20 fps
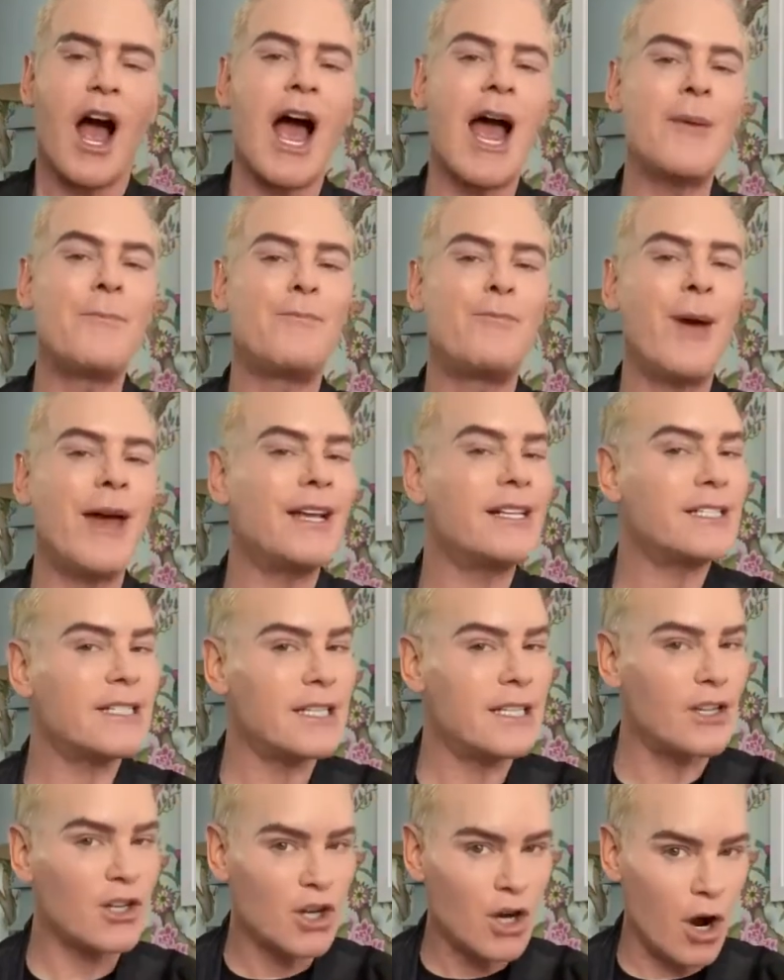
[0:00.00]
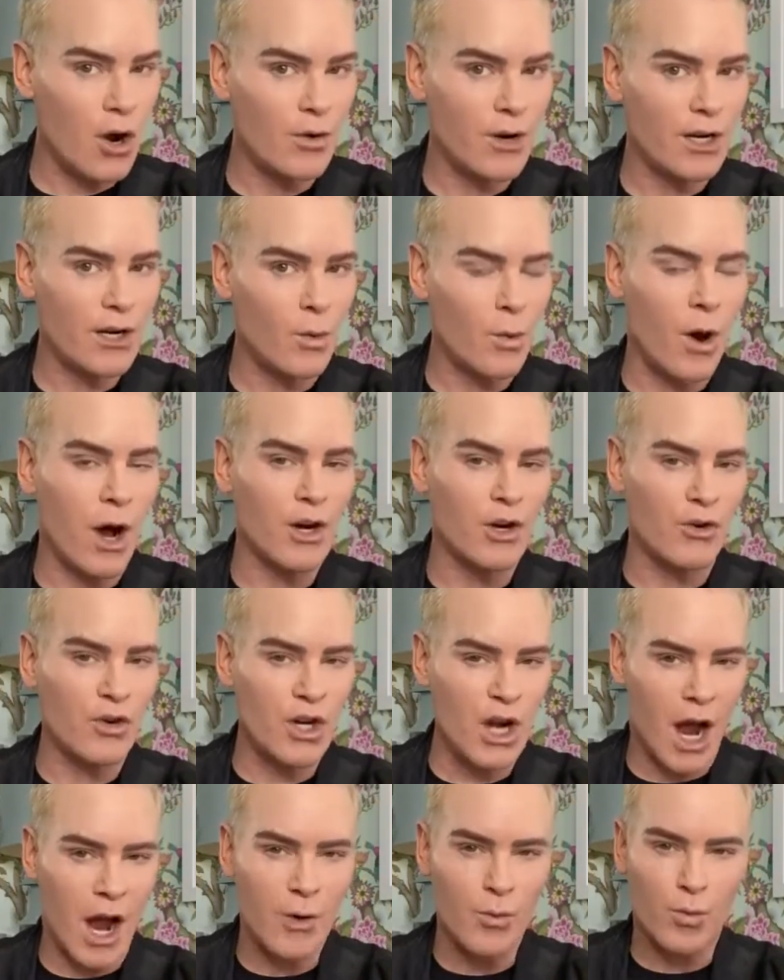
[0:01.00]
I based it in coconut water,
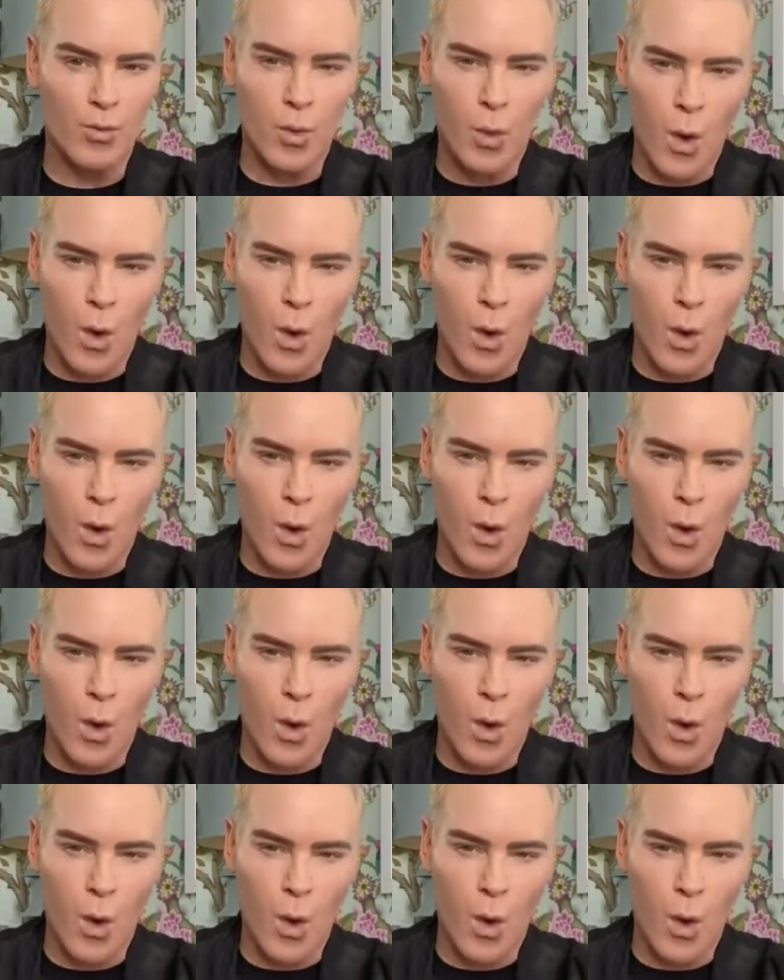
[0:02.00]
not